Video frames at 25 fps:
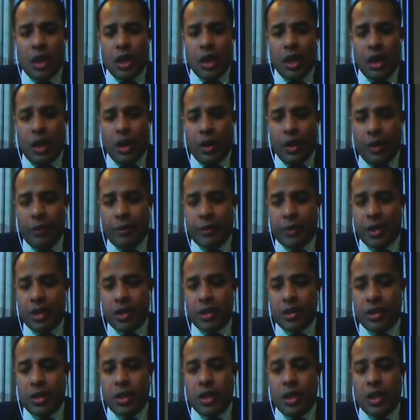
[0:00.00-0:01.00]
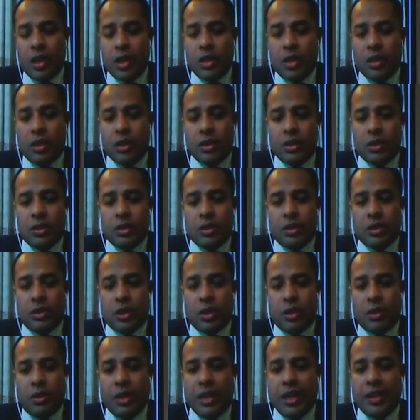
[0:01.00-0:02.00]
However,
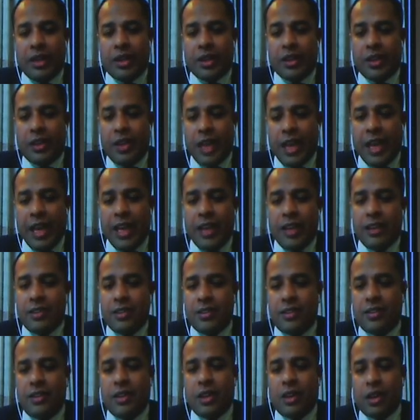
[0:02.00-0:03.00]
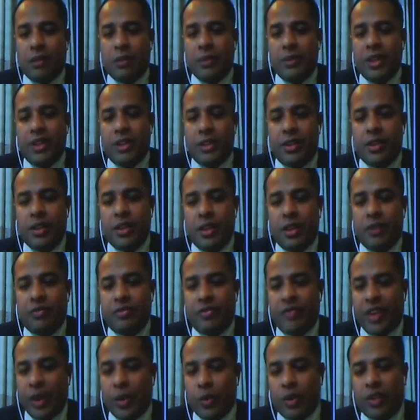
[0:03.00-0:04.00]
so as the community
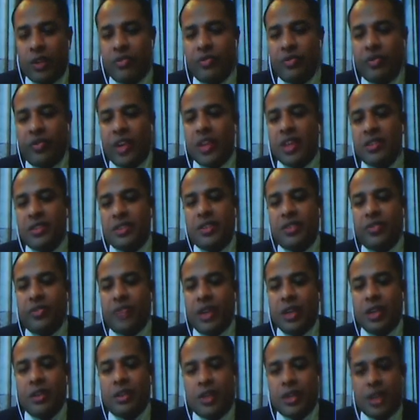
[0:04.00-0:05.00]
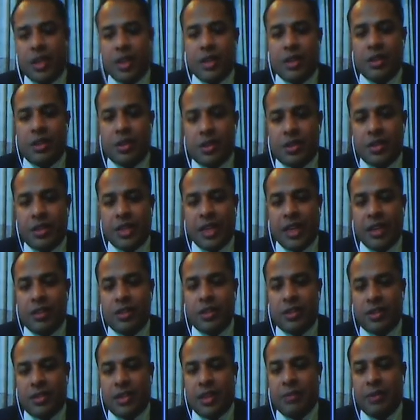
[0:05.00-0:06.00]
frequently face different
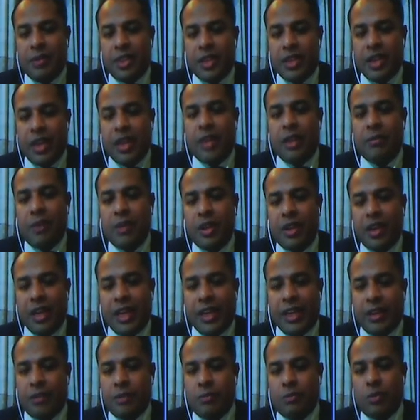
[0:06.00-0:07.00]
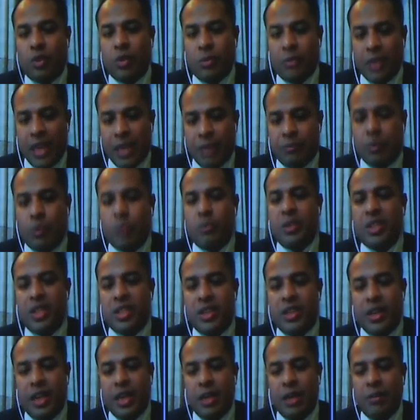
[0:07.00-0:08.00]
challenges, I mean dilemma like
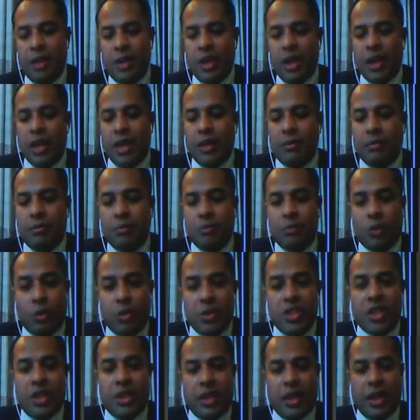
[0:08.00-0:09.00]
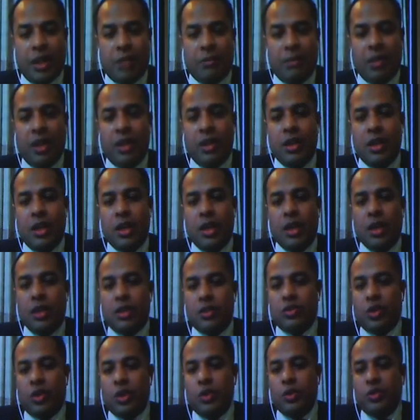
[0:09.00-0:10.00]
appropriation dilemma and provision dilemma.
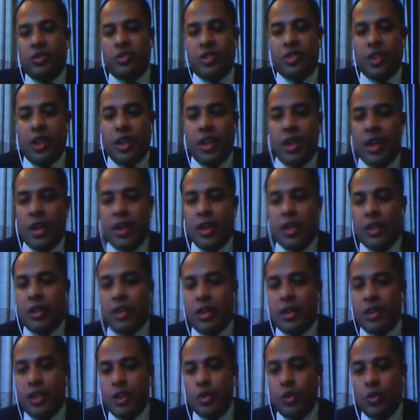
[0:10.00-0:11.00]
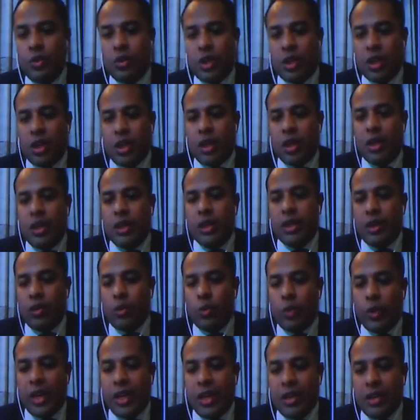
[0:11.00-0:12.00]
So you see the
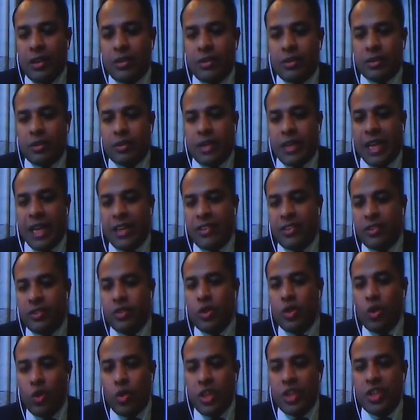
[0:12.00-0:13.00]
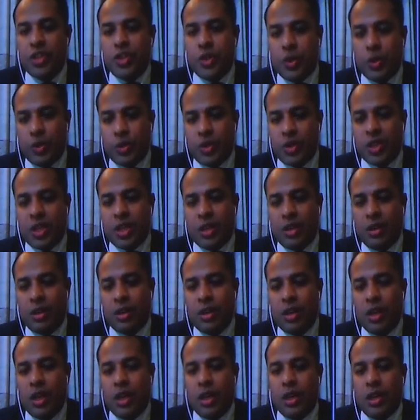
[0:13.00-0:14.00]
where there is no institution
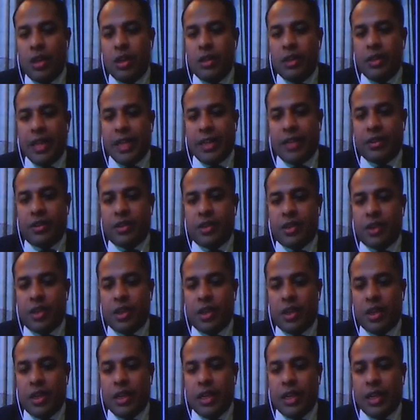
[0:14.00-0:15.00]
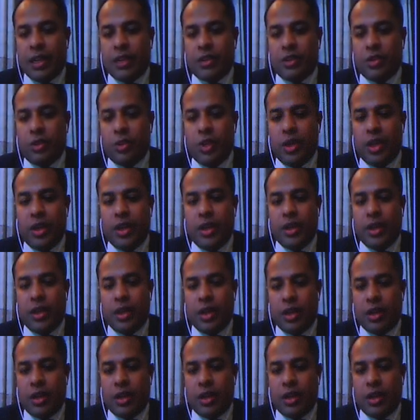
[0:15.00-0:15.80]
that actually